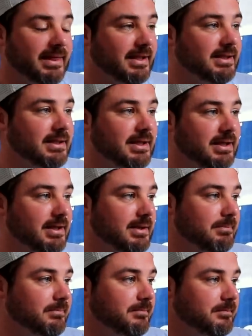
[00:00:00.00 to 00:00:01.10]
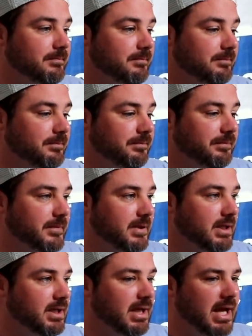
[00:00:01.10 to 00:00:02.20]
I think the
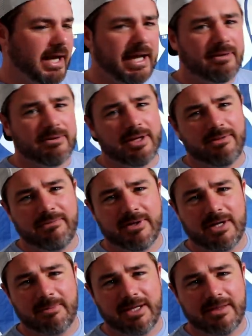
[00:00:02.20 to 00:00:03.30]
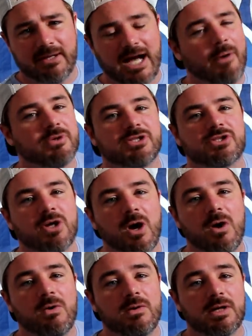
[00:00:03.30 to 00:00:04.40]
I gotta really figure out my thought. I was
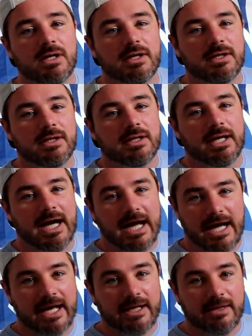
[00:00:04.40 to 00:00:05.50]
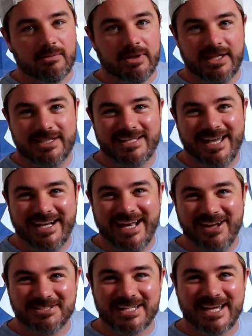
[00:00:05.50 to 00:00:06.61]
so high when this got
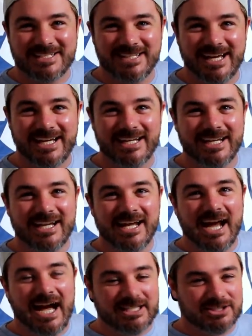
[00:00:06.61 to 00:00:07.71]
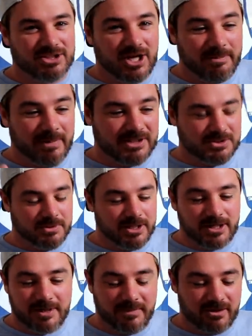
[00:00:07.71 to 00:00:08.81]
announced last night. I saw my
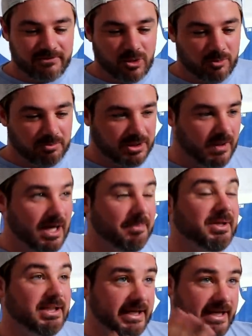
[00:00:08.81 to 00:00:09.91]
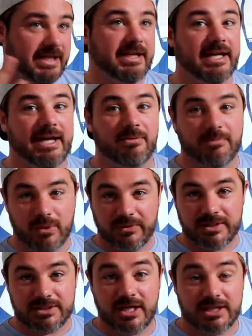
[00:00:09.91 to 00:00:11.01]
Twitter and my phone blow up, and Katie and I were both
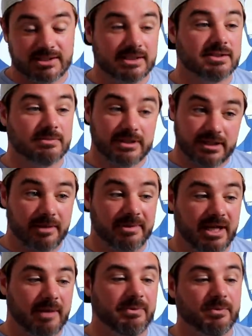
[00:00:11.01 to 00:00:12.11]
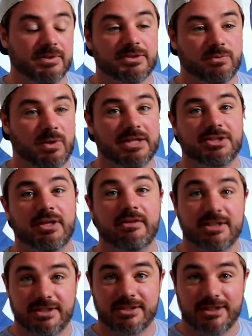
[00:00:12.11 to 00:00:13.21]
exhausted, so we gummied up and we are just watching
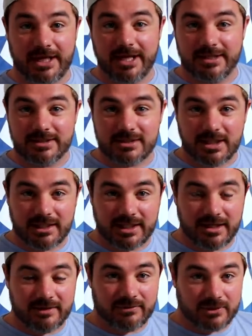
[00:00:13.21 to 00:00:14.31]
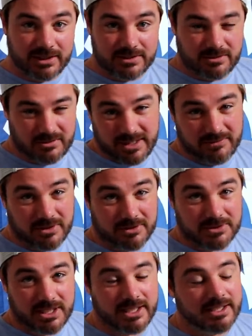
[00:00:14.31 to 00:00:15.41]
This Is the End on Netflix or whatever it
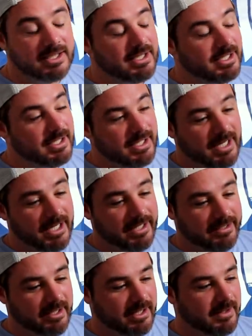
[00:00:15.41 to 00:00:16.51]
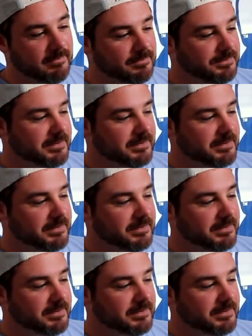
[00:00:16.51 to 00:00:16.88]
was on. And uh,